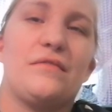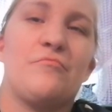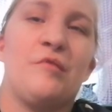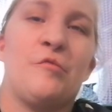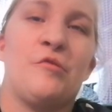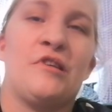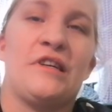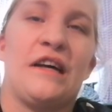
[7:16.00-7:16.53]

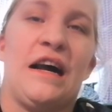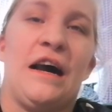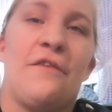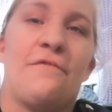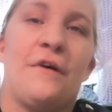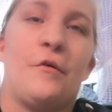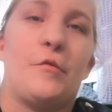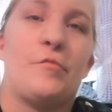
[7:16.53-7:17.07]
maybe take a
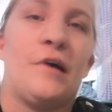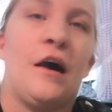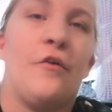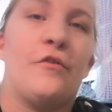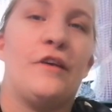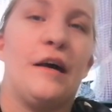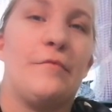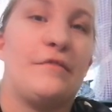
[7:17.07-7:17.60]
half hour
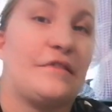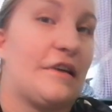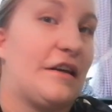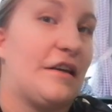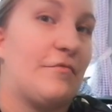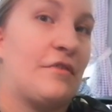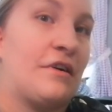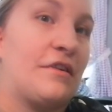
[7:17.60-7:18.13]
power nap because I
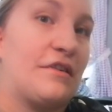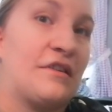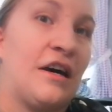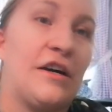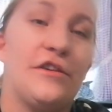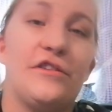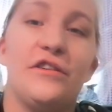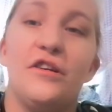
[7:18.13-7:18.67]
am kind of
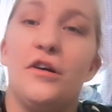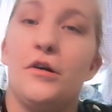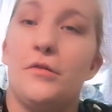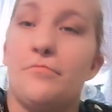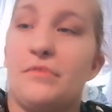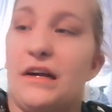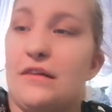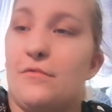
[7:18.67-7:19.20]
tired,
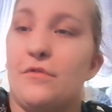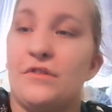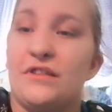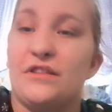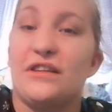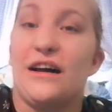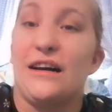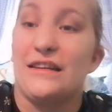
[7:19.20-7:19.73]
but I will
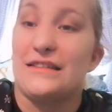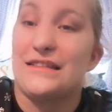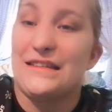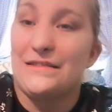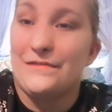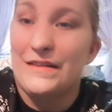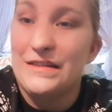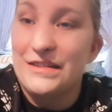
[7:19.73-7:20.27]
see you guys
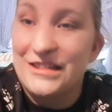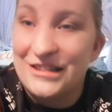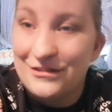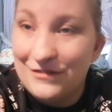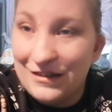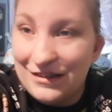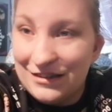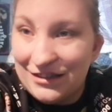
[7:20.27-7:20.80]

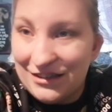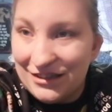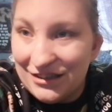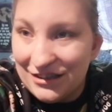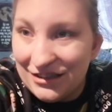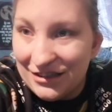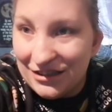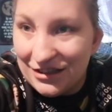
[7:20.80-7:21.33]

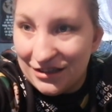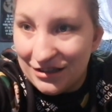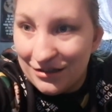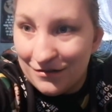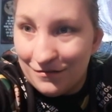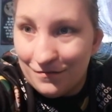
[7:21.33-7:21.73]
eventually.